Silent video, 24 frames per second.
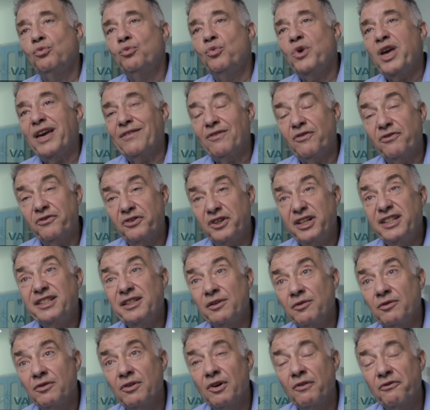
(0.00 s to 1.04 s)
we have
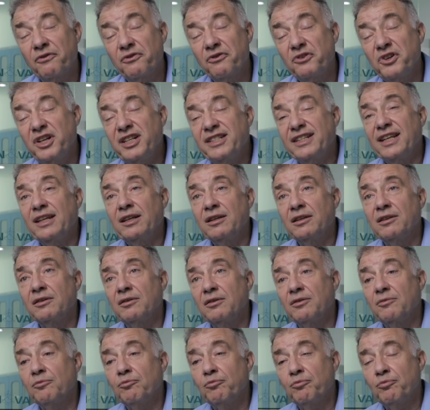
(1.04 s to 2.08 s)
a freezing
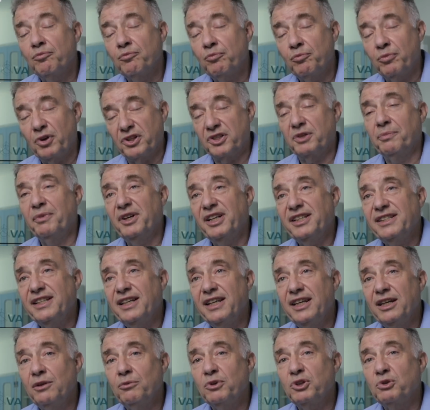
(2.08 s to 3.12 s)
possibility
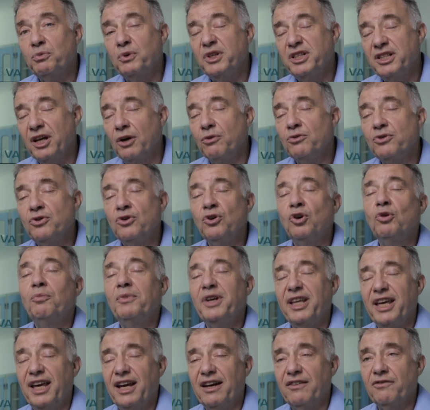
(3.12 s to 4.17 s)
here, which we don't
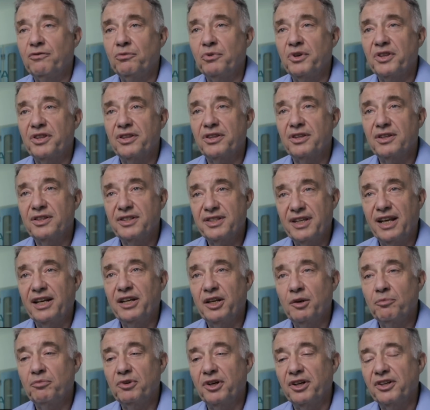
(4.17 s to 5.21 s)
normally have with
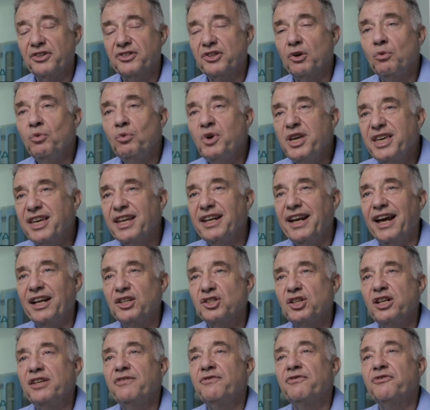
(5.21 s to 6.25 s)
cellular products. So we can
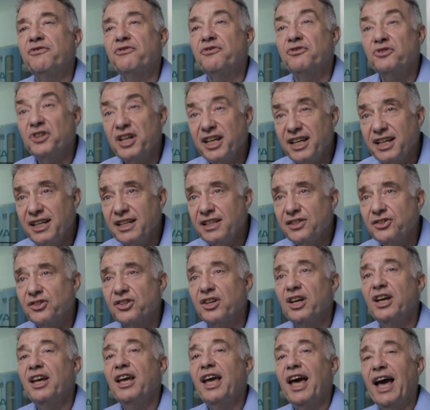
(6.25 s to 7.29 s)
actually
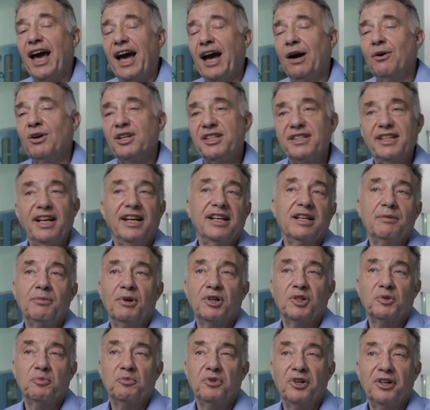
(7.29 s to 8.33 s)
freeze our
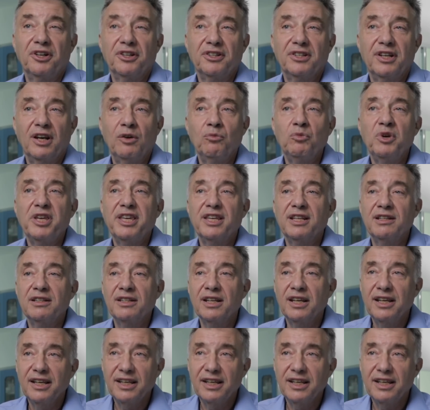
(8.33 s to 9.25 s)
cell-in-a-box product, and we can